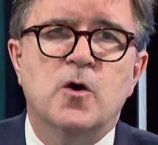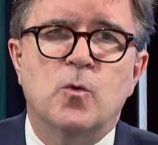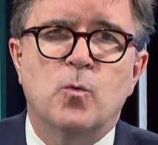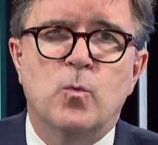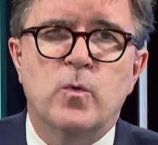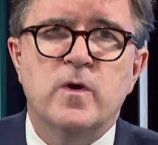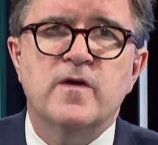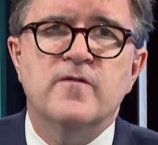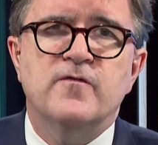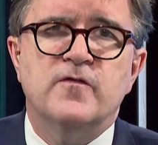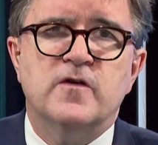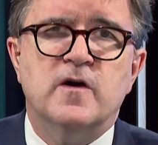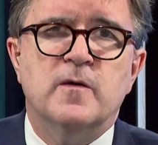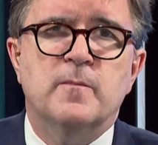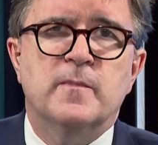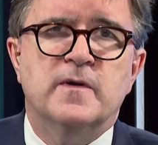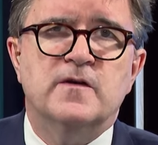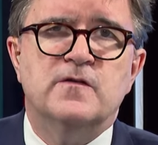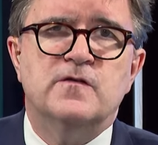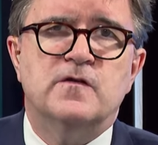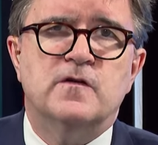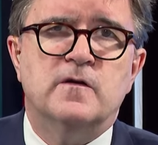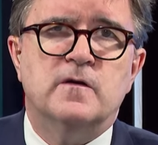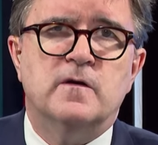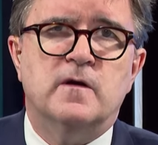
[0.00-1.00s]
We've
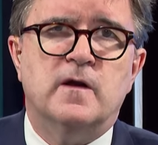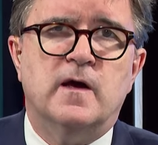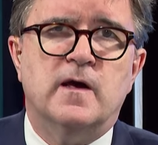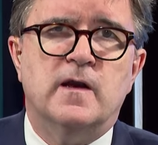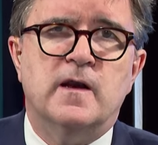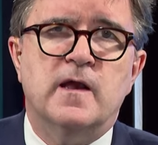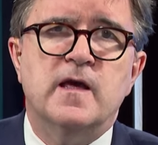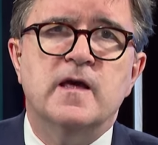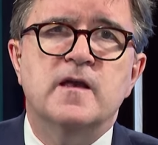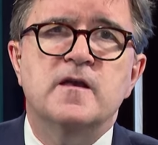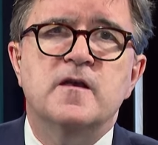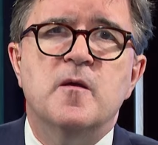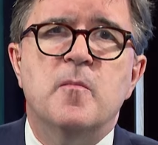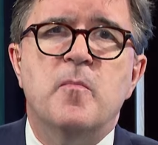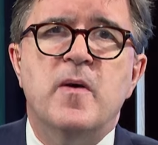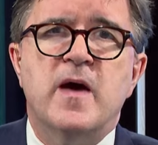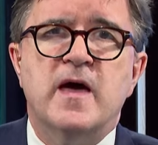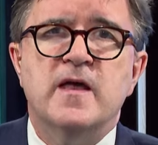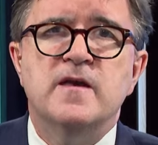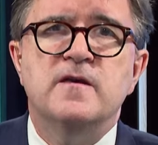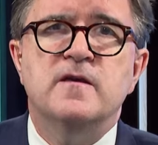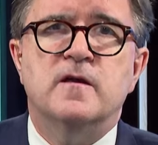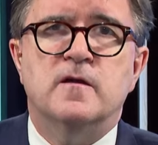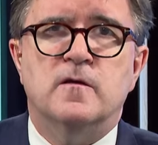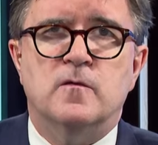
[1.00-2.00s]
commissioned an
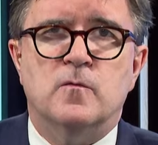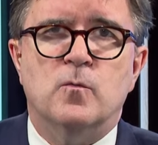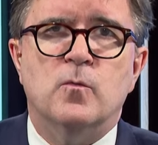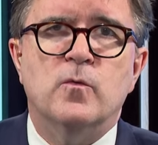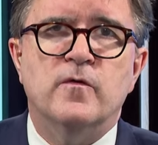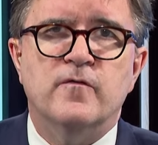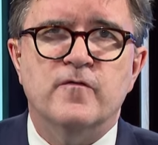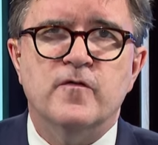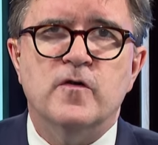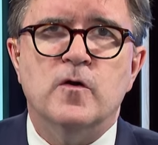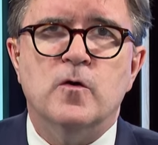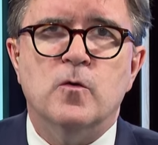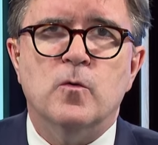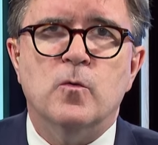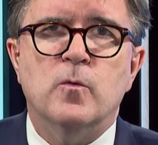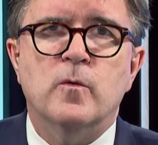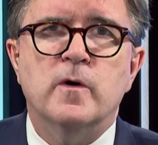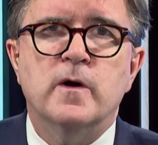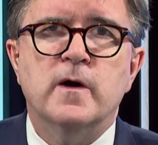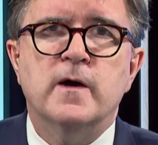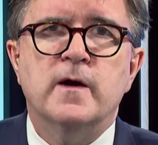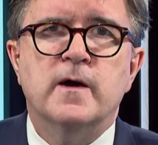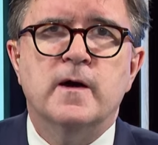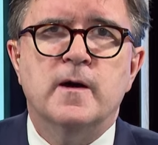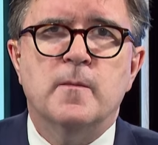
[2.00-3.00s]
independent review
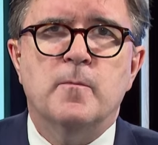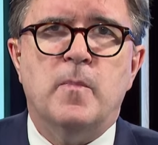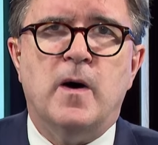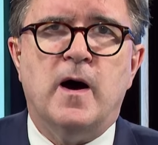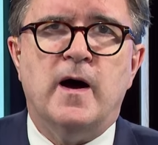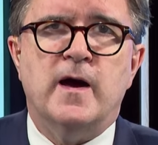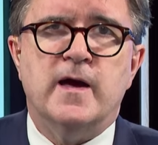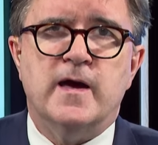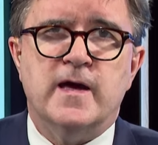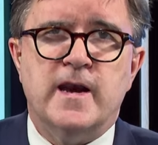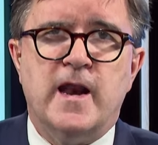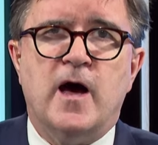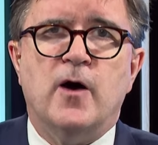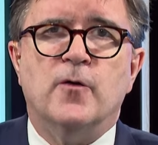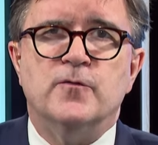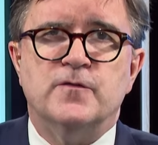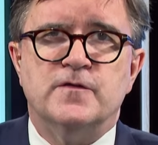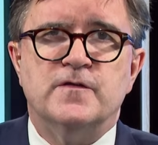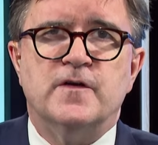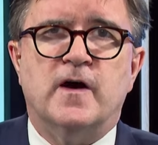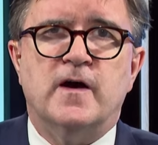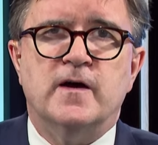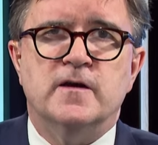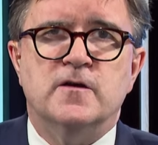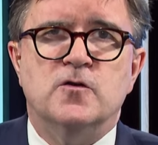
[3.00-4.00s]
by an
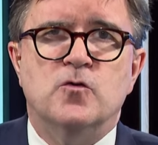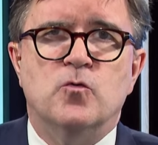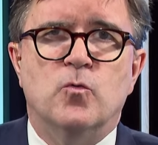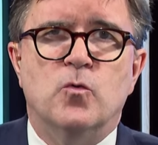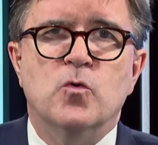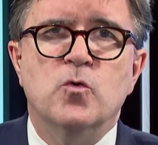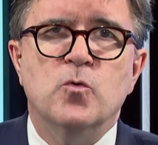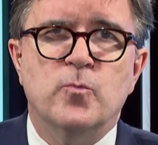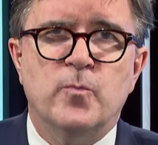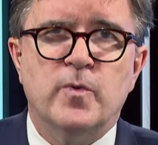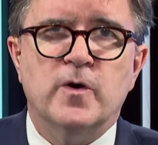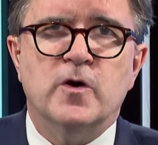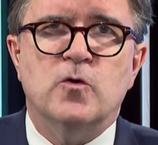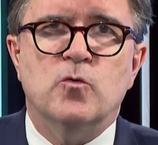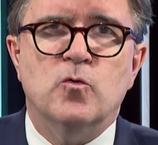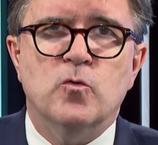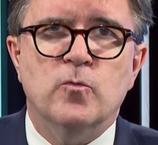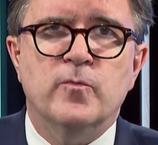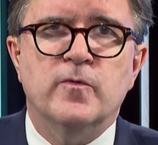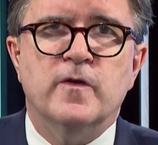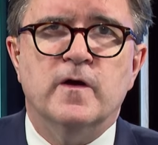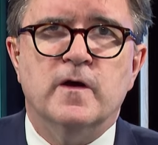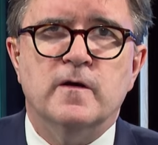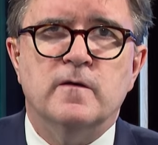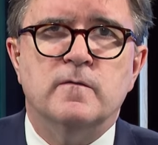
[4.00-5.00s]
outside group, a
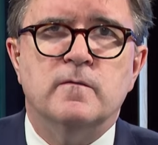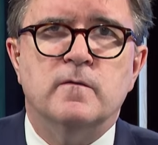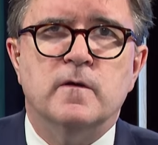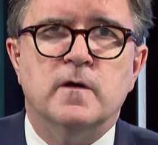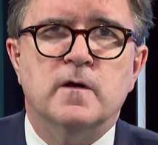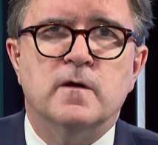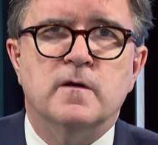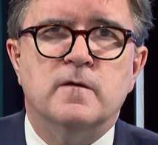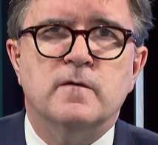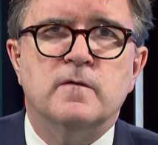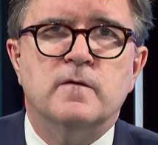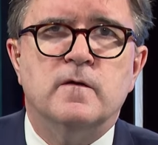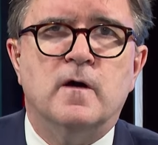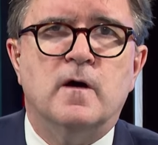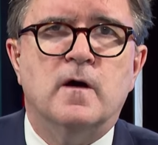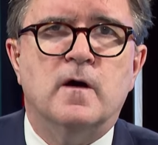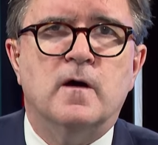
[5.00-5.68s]
group that